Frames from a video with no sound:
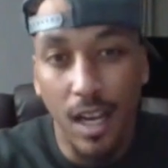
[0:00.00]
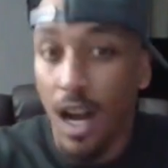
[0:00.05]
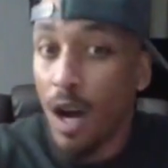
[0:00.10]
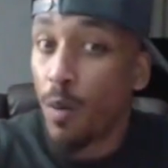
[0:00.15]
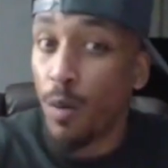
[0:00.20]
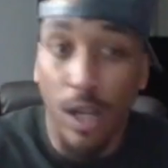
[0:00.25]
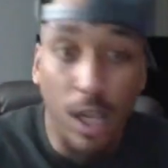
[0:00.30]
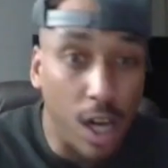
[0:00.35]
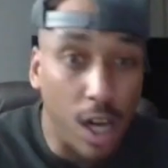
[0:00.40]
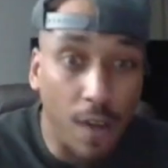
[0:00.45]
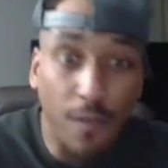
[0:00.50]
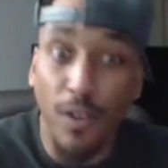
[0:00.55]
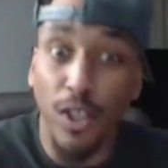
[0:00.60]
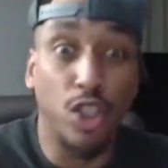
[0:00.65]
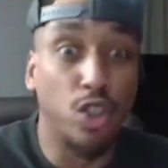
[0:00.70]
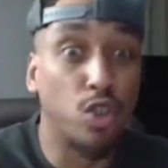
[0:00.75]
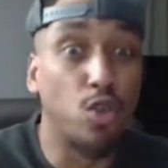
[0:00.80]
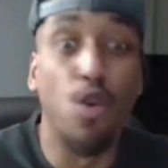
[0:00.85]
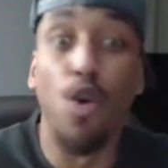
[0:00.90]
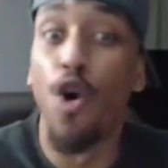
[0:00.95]
Would love a
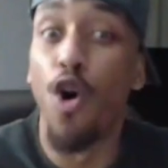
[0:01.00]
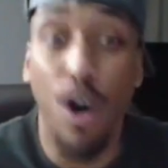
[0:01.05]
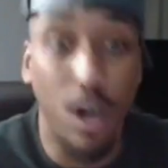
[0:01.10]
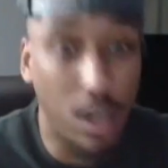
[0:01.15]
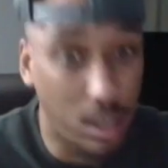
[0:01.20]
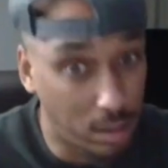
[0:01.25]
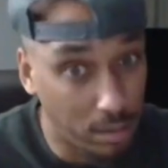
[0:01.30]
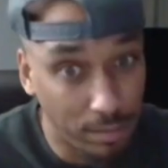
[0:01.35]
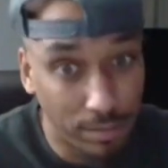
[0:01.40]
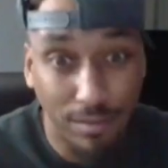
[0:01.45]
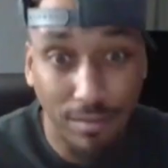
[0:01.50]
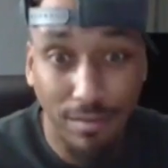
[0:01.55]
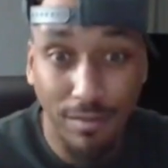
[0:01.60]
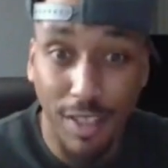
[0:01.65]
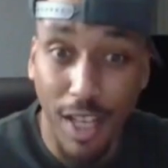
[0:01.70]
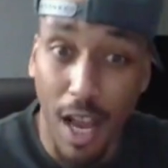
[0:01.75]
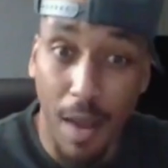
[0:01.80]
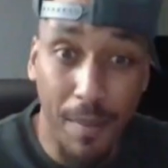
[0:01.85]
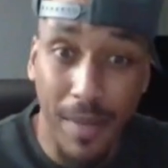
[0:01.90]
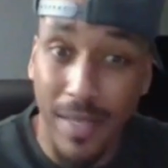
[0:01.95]
draw.
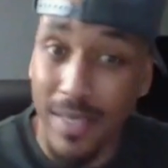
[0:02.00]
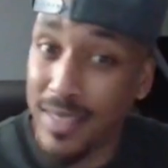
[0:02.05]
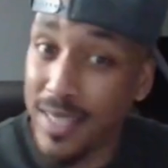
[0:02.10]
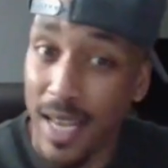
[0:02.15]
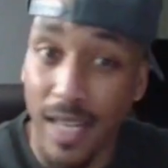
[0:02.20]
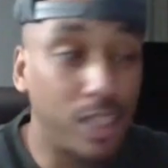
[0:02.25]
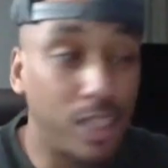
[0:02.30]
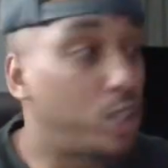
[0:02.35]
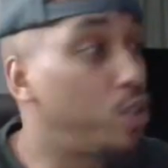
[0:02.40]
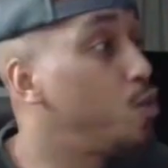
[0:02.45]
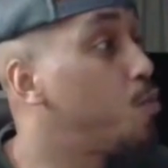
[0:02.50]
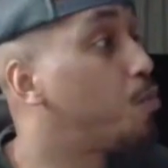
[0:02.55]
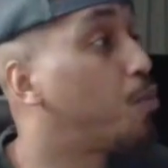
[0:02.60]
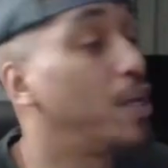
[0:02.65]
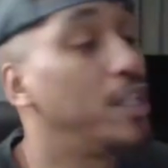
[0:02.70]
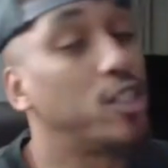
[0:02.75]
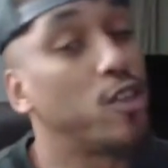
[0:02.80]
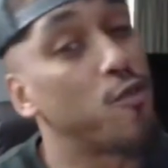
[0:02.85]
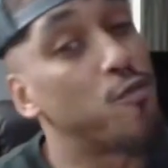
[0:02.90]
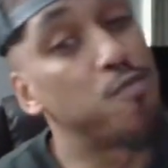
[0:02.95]
You get me? Take 2
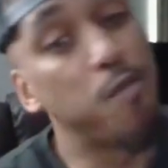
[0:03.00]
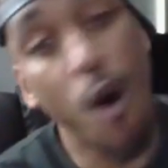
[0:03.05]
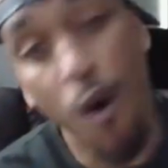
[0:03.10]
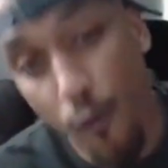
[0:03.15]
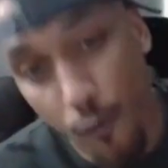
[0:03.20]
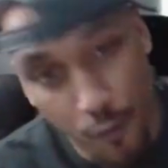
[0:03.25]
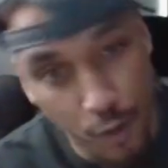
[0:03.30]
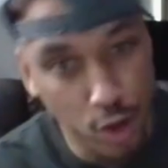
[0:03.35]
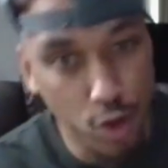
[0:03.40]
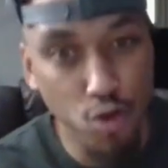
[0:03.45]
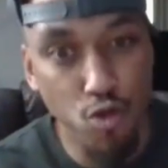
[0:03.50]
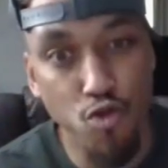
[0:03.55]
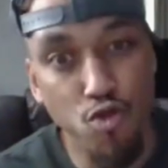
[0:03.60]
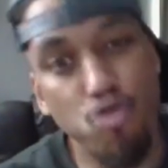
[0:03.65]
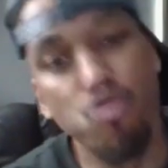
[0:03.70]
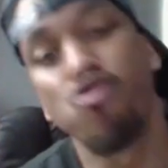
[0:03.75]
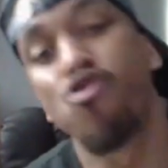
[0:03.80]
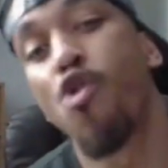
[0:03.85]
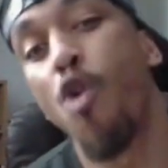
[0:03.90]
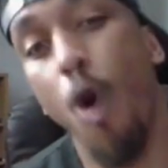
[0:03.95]
points off both of you.
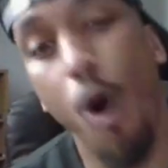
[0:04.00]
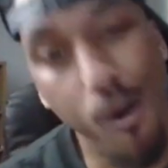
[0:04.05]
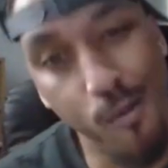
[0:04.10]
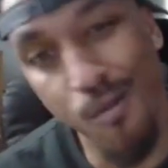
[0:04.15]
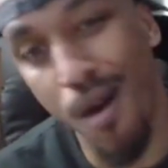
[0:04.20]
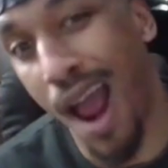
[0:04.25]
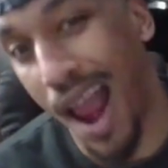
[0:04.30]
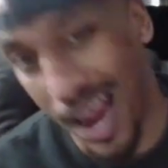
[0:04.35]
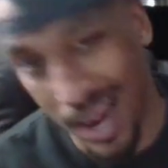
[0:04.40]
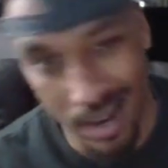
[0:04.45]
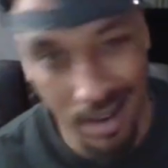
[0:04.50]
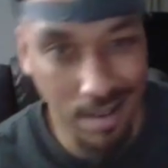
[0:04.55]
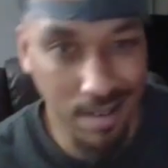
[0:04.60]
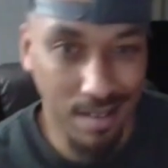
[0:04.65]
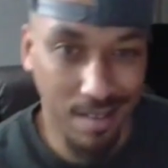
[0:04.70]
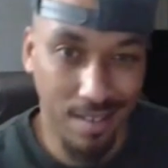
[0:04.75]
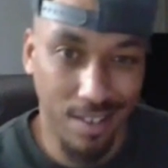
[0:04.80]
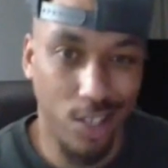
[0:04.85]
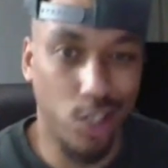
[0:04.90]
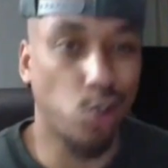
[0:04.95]
Draw, man.
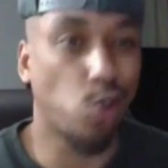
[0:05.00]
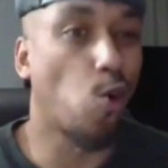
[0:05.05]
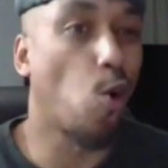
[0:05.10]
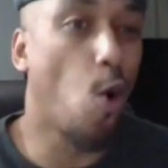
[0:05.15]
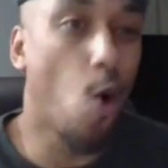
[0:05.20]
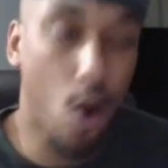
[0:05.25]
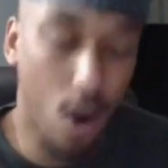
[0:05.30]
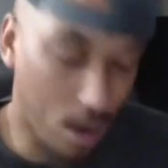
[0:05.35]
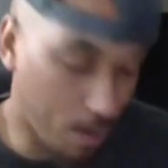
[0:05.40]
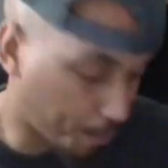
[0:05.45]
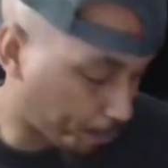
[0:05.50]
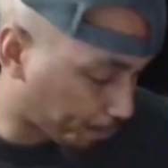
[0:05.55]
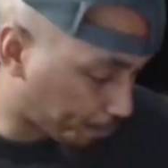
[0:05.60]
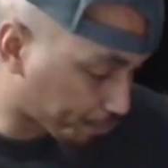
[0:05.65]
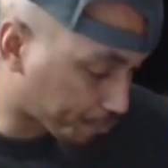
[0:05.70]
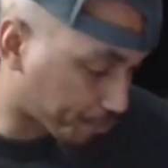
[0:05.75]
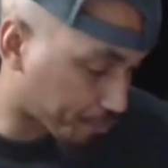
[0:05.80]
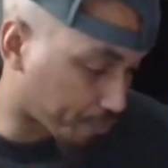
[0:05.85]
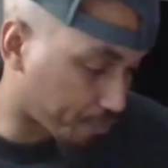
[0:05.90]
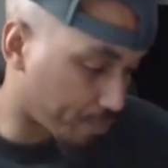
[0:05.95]
Draw.
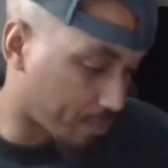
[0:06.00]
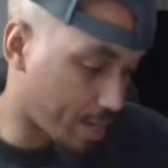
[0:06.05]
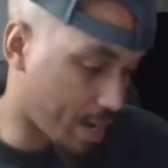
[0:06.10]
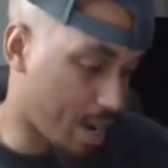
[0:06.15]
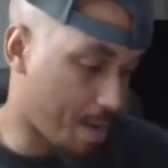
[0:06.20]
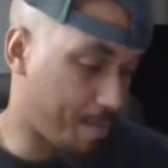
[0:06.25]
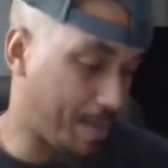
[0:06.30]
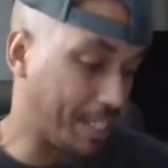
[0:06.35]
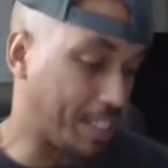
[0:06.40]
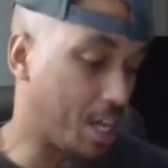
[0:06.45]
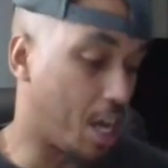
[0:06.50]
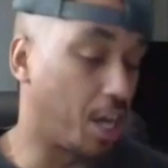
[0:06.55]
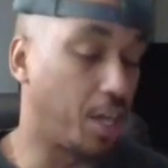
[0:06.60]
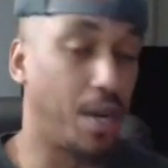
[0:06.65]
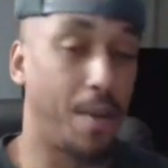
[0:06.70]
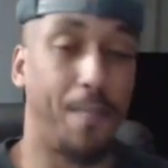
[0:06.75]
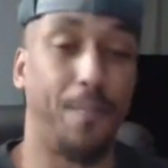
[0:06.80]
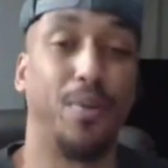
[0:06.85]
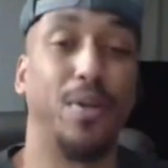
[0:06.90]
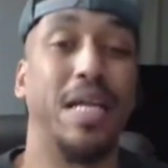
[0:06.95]
You get me? So I'm
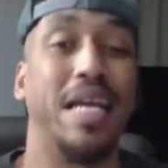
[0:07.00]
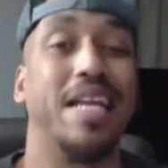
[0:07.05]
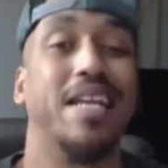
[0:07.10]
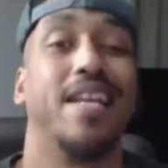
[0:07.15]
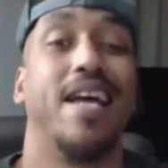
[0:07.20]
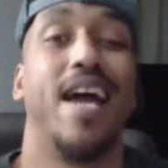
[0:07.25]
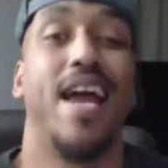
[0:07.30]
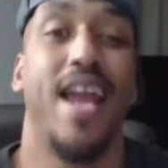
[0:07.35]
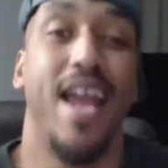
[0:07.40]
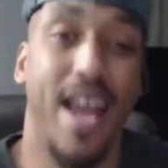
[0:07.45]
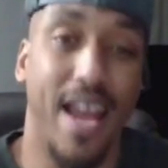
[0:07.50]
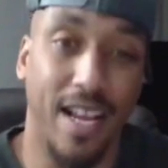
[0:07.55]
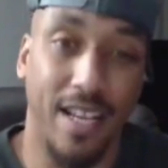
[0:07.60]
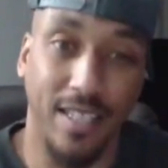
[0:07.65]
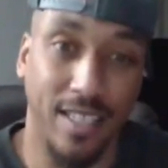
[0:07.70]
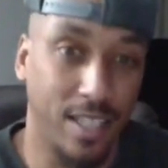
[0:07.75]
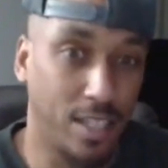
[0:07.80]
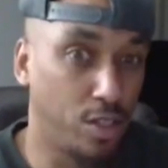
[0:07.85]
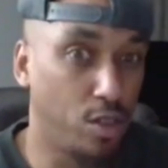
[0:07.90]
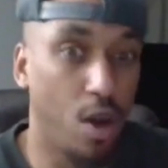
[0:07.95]
going to pull it in the air
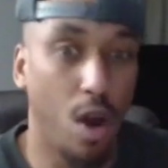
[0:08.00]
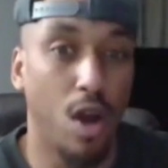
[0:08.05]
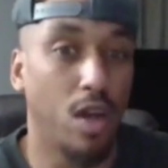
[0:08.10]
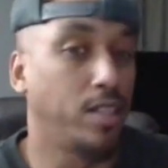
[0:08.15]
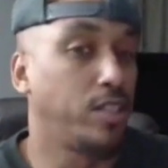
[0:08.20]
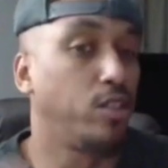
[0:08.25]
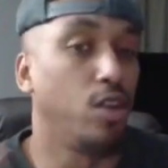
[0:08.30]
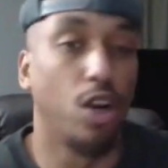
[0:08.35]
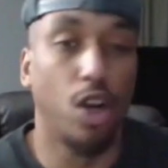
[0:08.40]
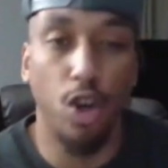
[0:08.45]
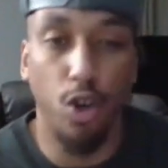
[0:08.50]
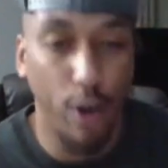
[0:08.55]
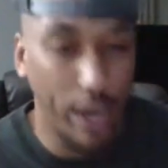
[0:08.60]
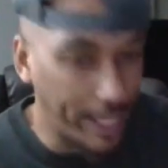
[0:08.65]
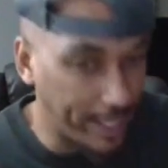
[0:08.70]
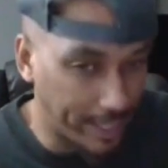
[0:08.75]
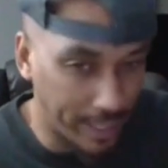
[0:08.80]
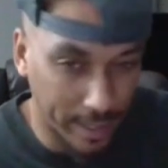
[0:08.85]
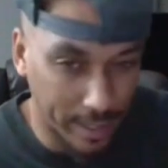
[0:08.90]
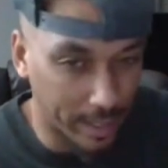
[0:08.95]
because it's not
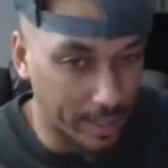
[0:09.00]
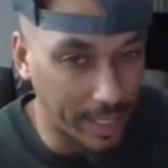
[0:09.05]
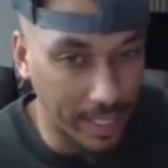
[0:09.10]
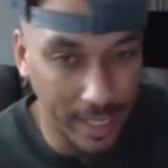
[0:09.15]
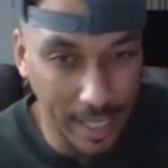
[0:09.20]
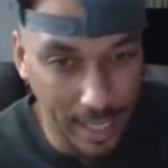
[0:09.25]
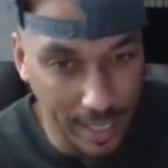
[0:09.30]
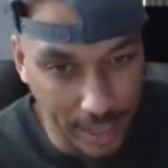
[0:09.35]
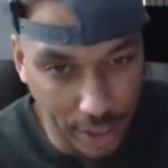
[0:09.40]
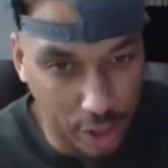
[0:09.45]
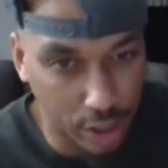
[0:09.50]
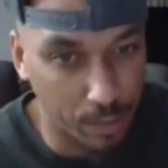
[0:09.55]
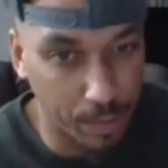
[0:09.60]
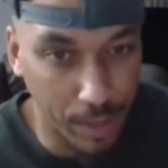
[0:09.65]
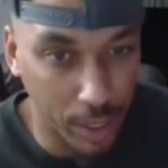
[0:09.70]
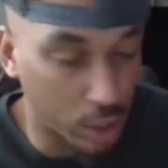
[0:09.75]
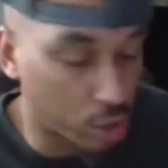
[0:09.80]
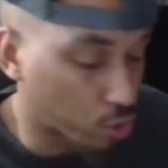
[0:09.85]
crazy to think that this could be a